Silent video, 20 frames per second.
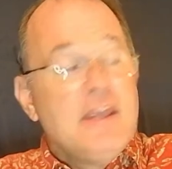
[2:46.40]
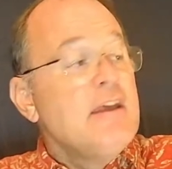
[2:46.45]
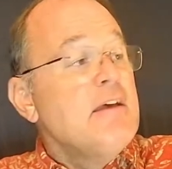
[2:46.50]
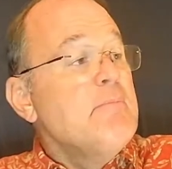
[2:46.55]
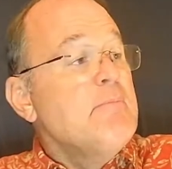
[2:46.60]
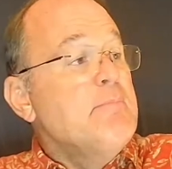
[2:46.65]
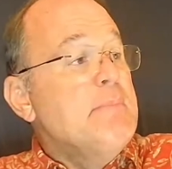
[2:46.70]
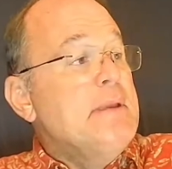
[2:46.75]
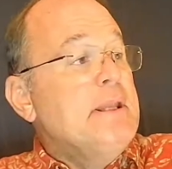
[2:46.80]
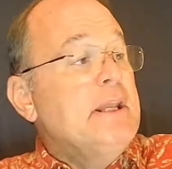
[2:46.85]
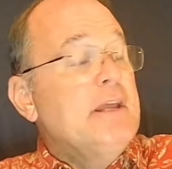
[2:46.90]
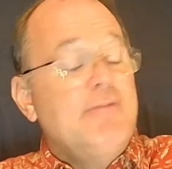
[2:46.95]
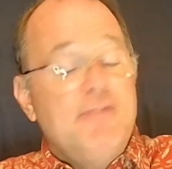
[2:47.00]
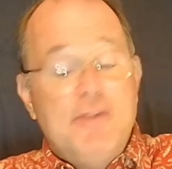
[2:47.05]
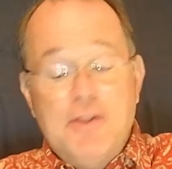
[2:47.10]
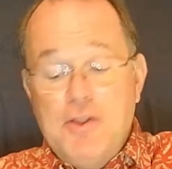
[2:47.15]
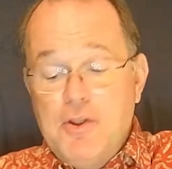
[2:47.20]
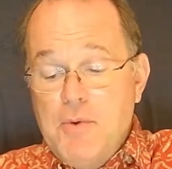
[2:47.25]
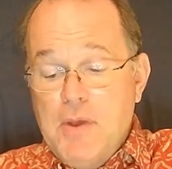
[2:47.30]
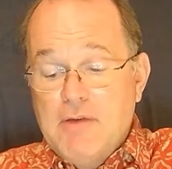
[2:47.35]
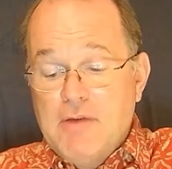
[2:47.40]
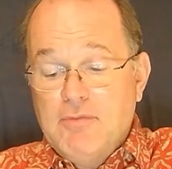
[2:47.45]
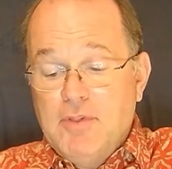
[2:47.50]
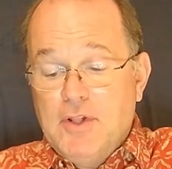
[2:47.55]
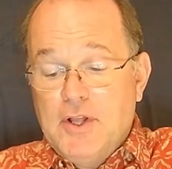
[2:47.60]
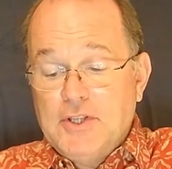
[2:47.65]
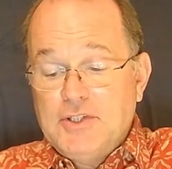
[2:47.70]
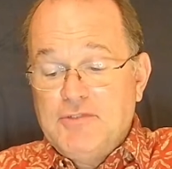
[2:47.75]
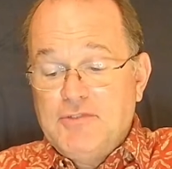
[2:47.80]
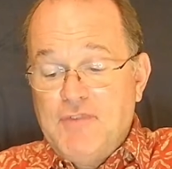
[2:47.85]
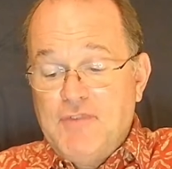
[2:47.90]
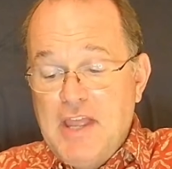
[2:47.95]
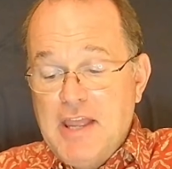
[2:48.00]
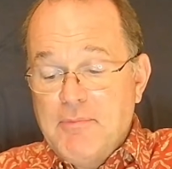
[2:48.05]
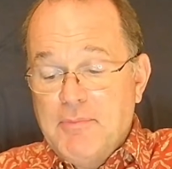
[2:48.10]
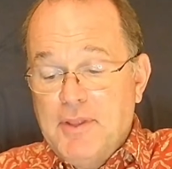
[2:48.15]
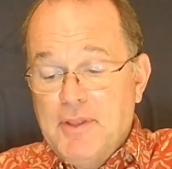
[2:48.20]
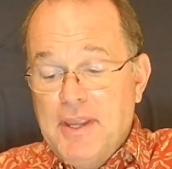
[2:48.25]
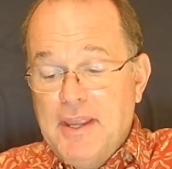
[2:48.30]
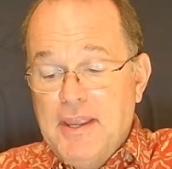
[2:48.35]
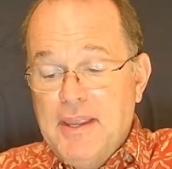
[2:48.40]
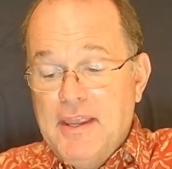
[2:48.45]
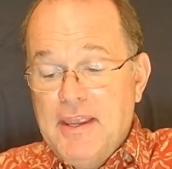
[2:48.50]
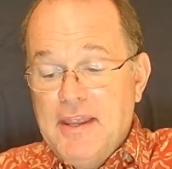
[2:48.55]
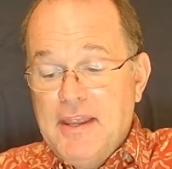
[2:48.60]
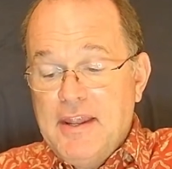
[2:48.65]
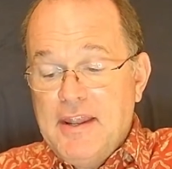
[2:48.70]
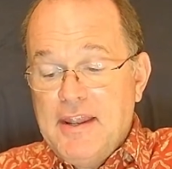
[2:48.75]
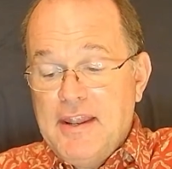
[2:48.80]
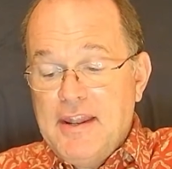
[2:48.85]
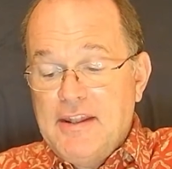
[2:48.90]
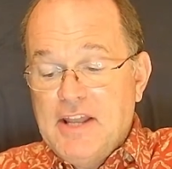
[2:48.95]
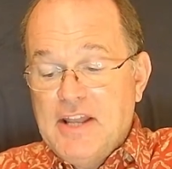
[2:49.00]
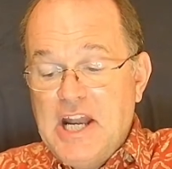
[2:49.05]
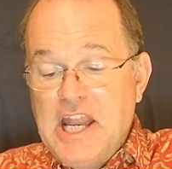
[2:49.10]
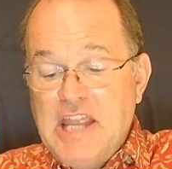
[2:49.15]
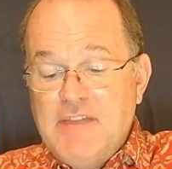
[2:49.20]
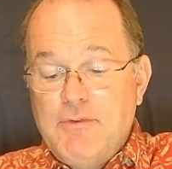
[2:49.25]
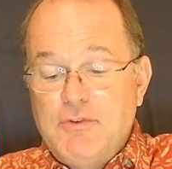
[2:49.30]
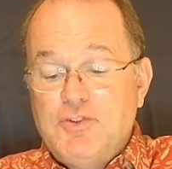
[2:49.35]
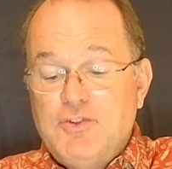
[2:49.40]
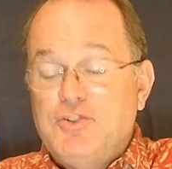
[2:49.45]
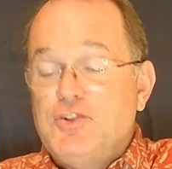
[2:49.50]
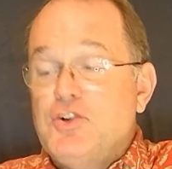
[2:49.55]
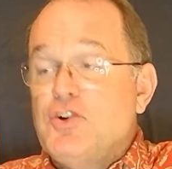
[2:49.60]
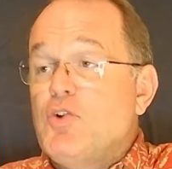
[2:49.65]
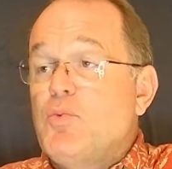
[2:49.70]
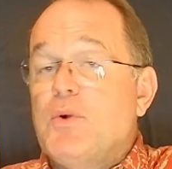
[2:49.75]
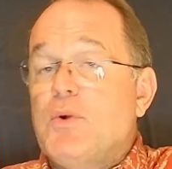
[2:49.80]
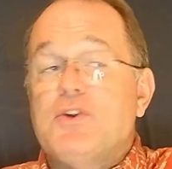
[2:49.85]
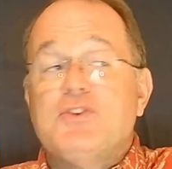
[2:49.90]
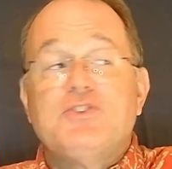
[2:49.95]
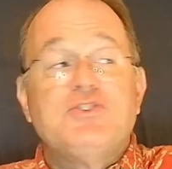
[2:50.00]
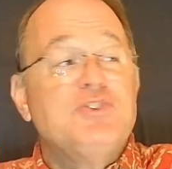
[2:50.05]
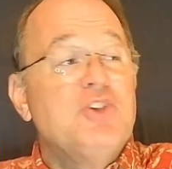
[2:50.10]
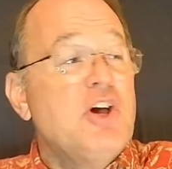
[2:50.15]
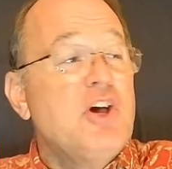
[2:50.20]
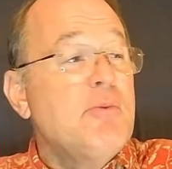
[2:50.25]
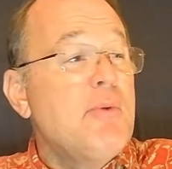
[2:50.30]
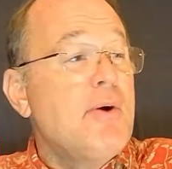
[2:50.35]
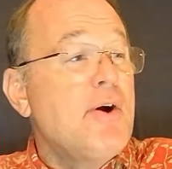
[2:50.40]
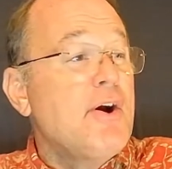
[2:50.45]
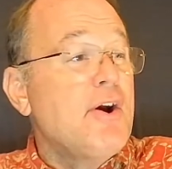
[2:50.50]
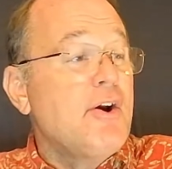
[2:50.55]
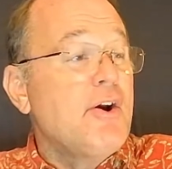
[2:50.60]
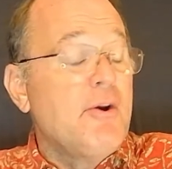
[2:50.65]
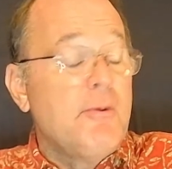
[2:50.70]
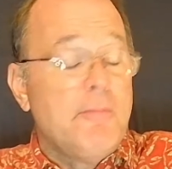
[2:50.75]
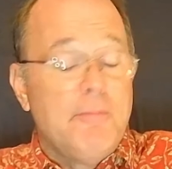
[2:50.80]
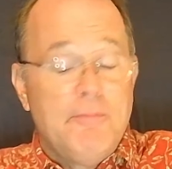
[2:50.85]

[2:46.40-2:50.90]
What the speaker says: Many of you have lost family, not even sure where some are.